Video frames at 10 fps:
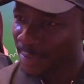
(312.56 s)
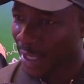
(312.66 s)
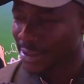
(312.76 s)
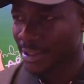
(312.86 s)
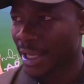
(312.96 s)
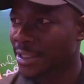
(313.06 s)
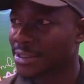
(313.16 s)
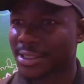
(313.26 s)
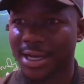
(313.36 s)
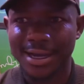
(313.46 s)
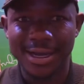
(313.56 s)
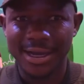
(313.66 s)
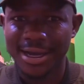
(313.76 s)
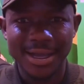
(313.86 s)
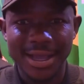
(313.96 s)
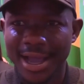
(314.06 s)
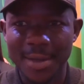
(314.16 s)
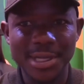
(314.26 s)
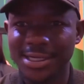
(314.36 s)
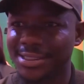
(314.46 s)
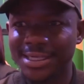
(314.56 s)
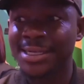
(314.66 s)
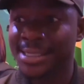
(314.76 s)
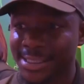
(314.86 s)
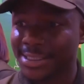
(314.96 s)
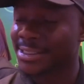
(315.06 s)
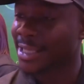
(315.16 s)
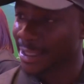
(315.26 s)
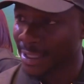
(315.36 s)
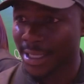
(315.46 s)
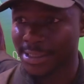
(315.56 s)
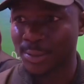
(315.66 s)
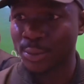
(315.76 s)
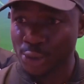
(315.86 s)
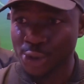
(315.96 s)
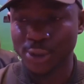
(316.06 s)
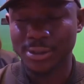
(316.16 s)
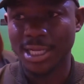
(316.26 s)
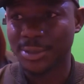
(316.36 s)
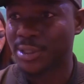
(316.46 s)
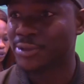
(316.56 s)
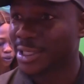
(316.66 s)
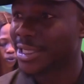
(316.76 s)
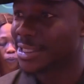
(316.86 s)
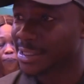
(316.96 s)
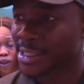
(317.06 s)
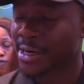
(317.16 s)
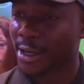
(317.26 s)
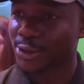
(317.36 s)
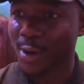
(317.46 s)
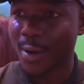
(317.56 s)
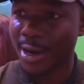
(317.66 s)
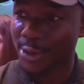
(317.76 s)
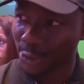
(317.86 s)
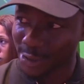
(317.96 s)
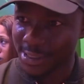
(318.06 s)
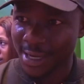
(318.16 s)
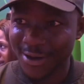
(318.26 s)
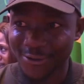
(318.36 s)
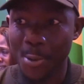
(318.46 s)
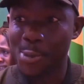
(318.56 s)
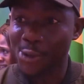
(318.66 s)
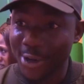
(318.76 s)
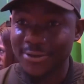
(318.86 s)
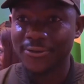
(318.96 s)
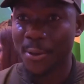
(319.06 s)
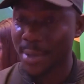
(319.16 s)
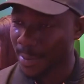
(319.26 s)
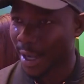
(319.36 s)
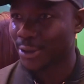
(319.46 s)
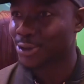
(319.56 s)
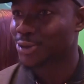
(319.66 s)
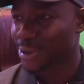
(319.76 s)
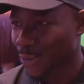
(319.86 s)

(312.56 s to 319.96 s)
partners. Uh, I mean, the list is endless. Moonshot has been really integral to our growth from growing from Ibadan to the